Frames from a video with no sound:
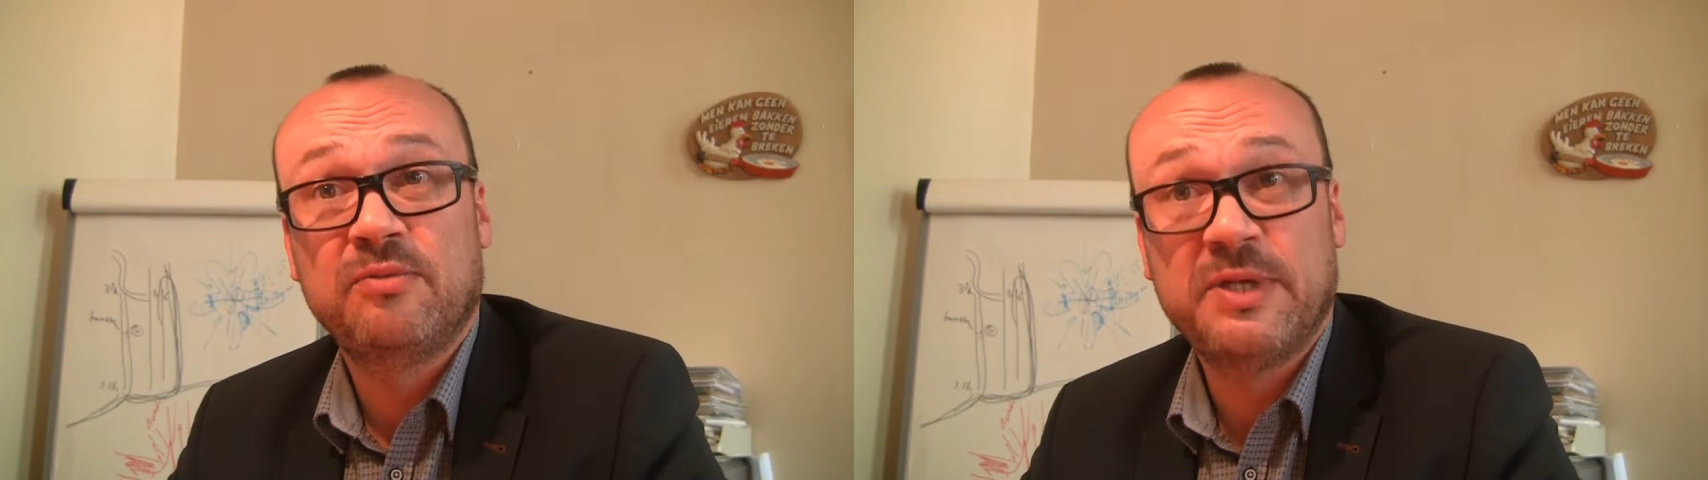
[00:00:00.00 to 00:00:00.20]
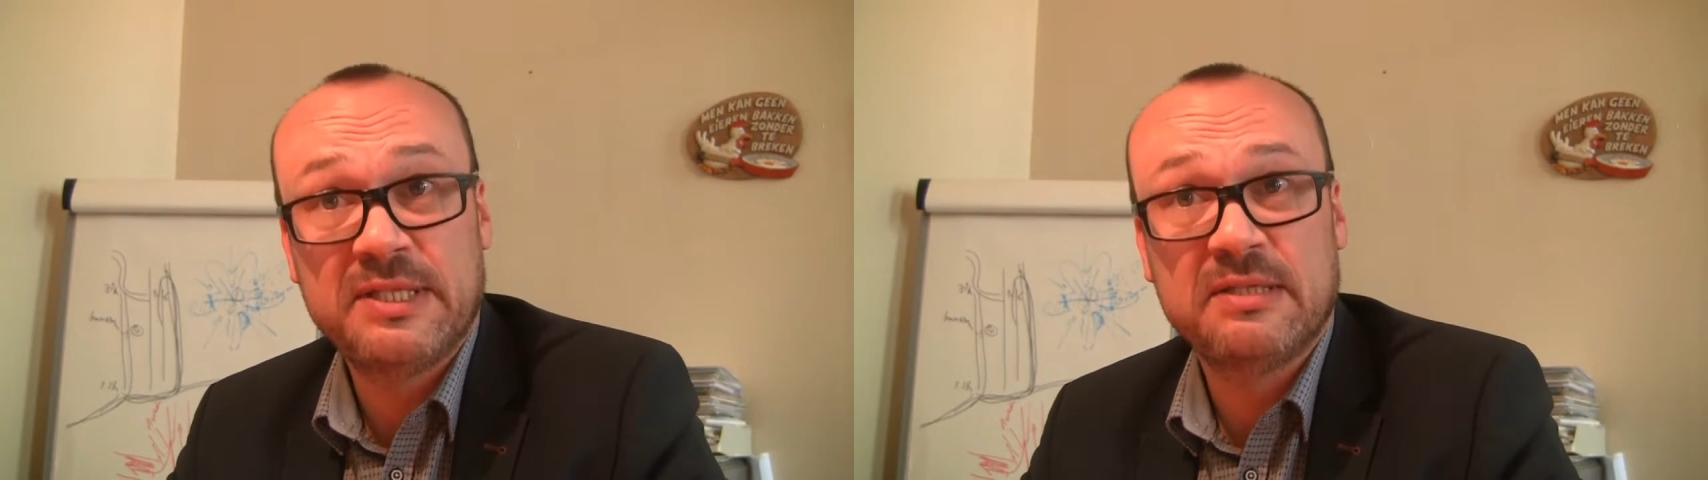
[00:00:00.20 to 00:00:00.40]

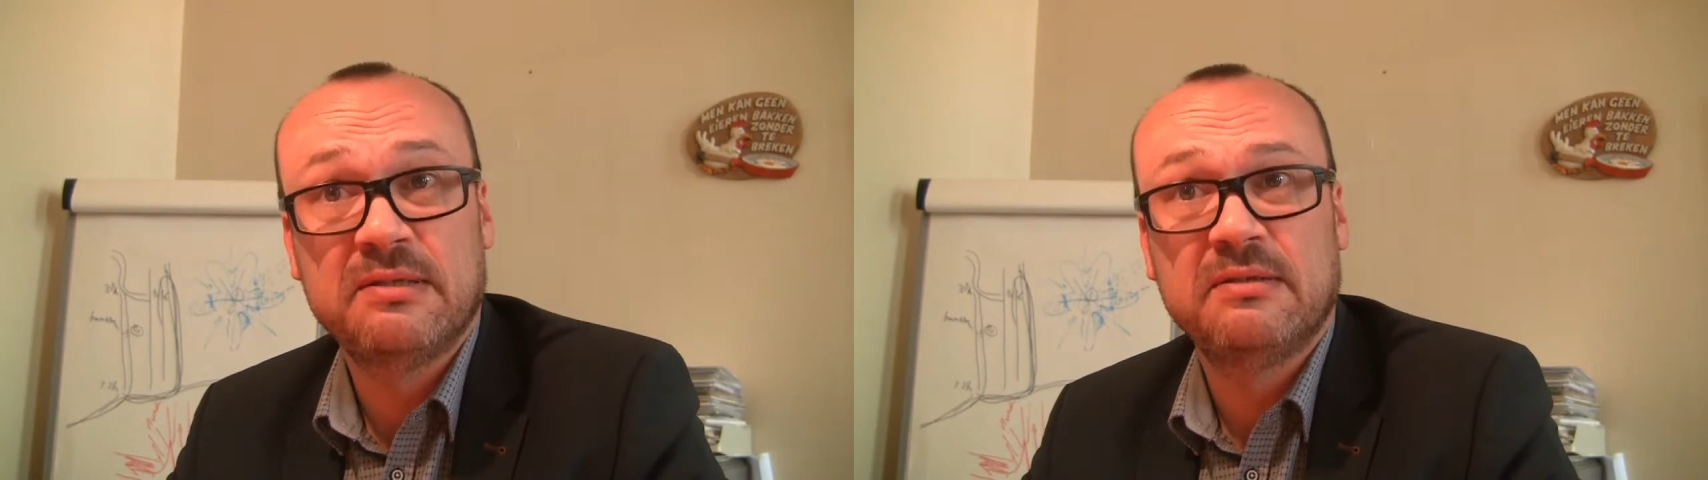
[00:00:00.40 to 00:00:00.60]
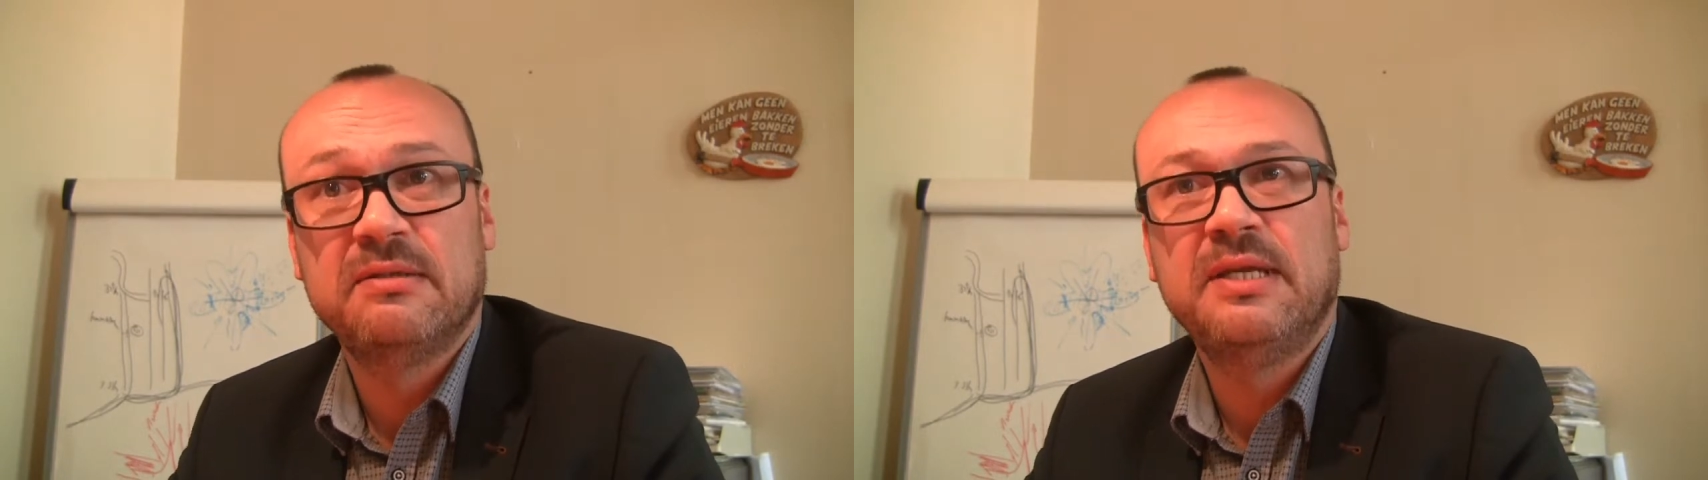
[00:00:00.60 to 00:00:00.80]

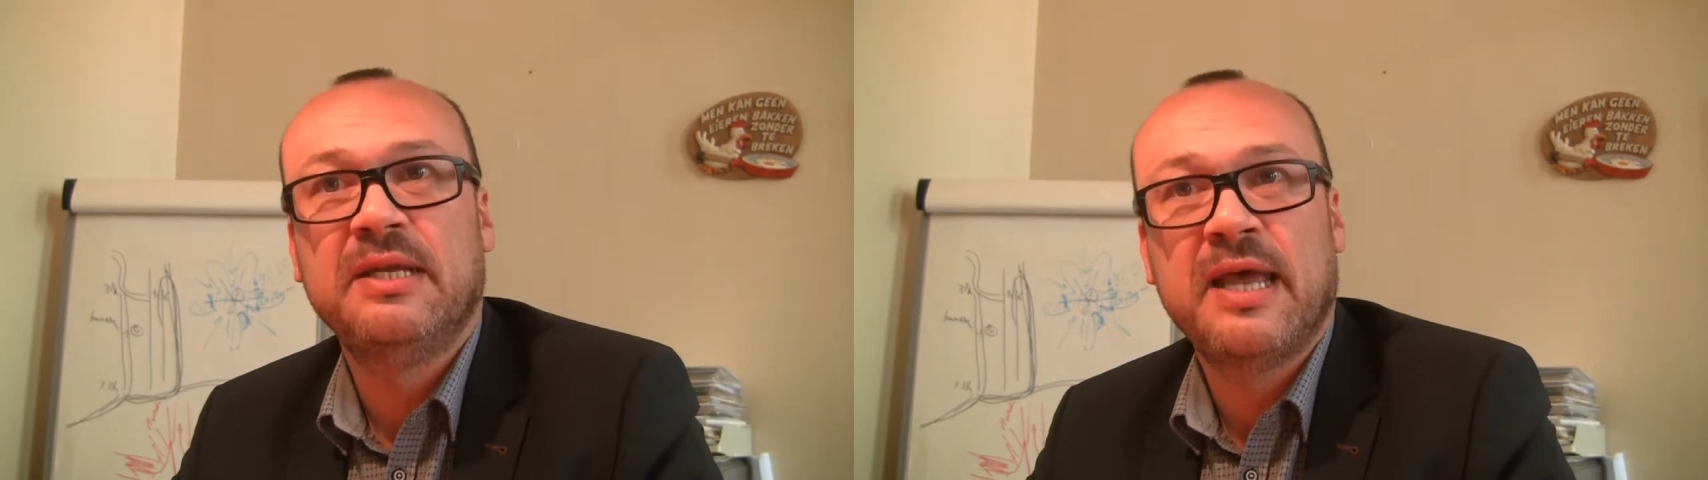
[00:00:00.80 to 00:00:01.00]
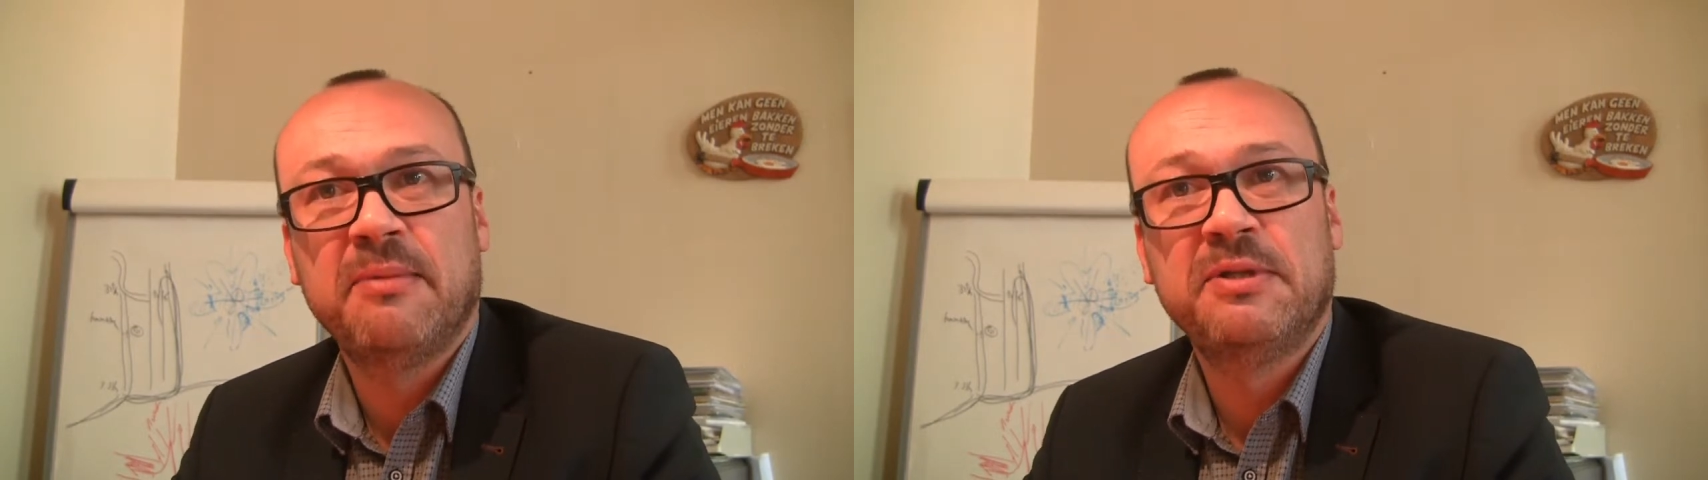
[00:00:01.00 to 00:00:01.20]
with the
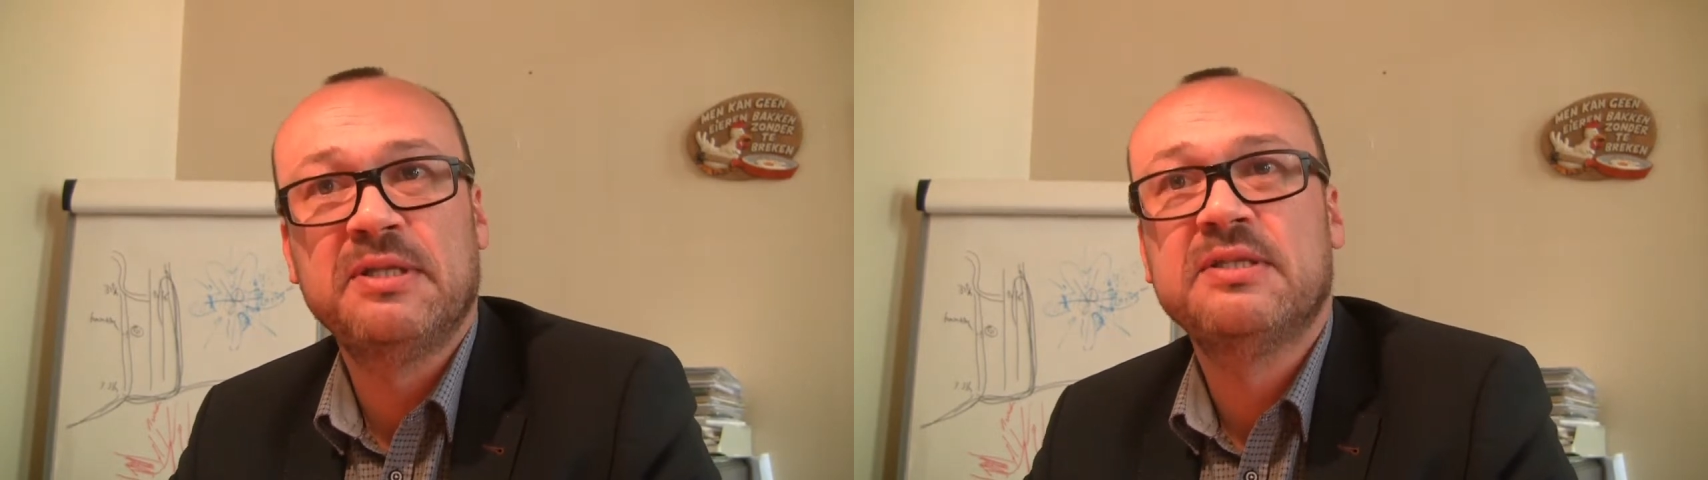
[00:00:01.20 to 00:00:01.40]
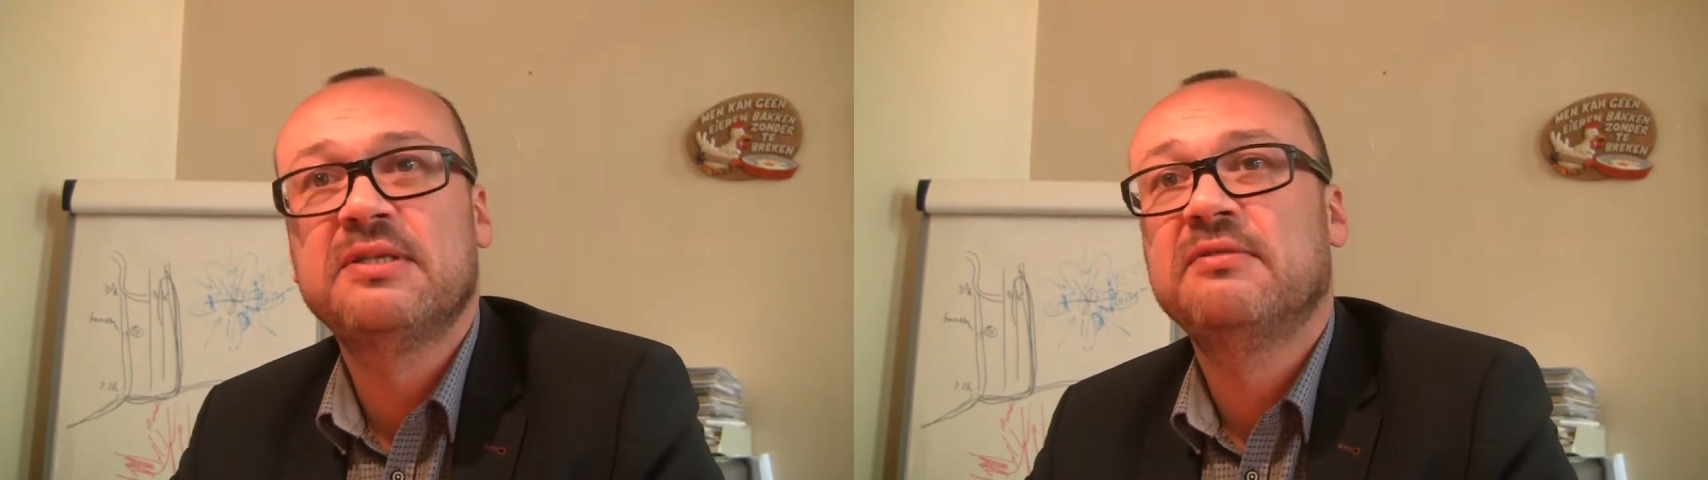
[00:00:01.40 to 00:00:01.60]

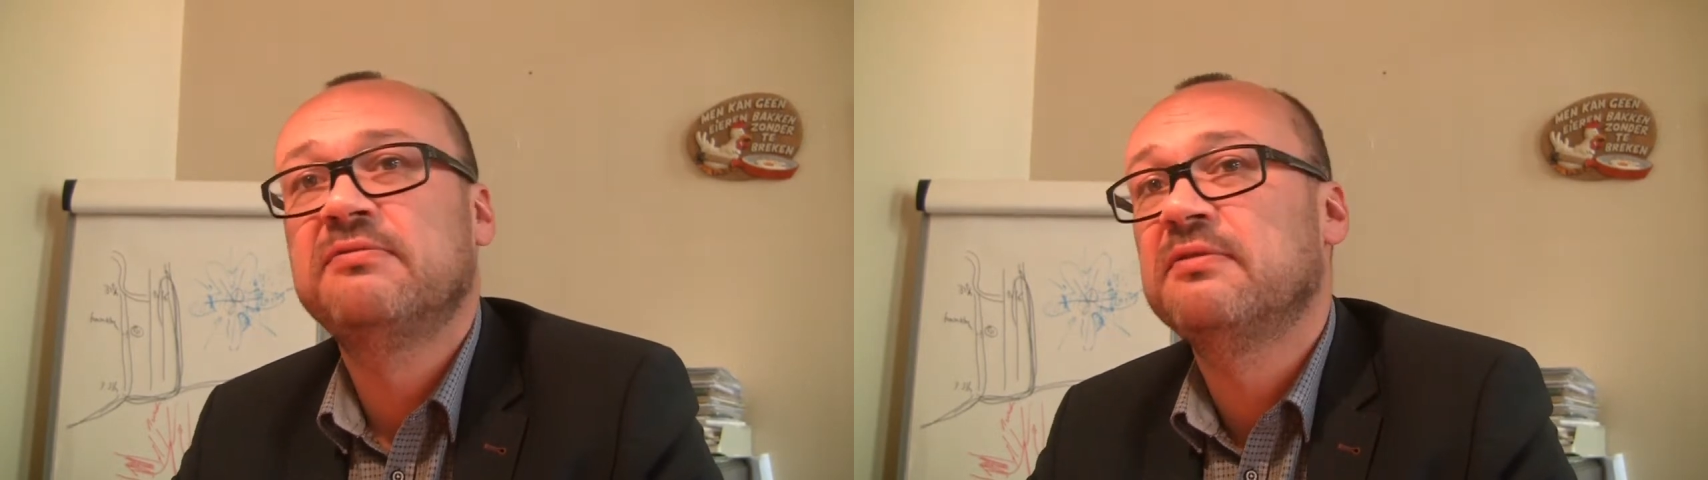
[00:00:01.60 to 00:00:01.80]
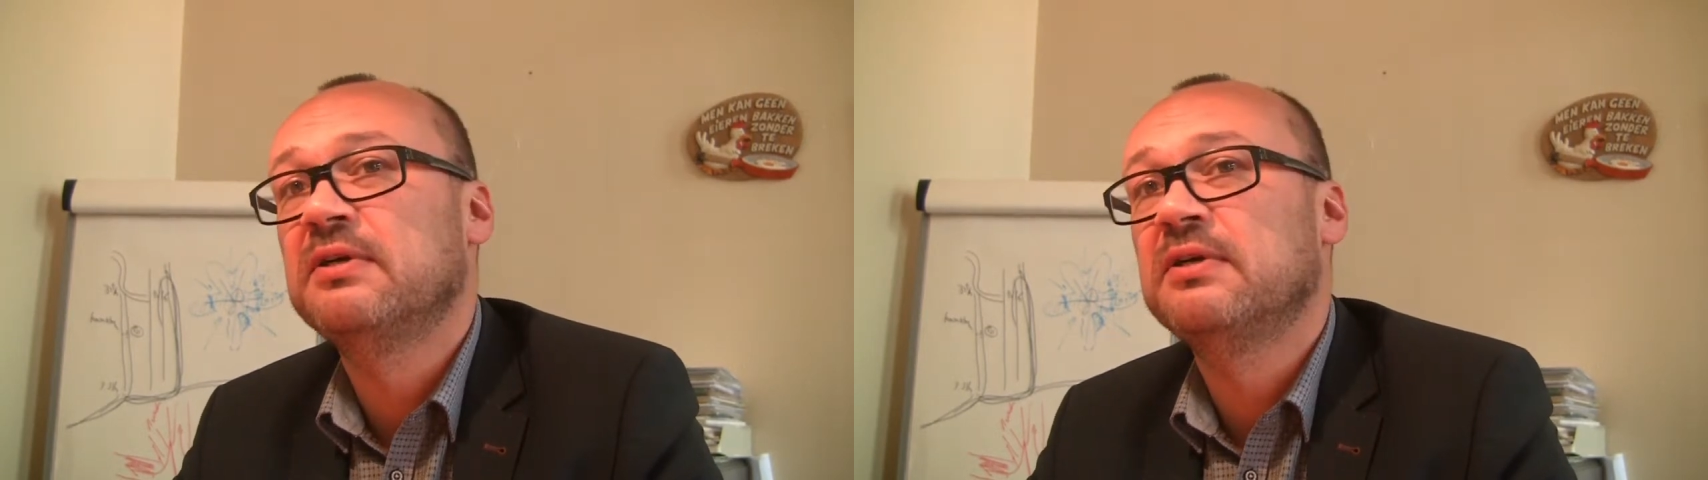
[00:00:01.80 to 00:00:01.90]
inhabitants of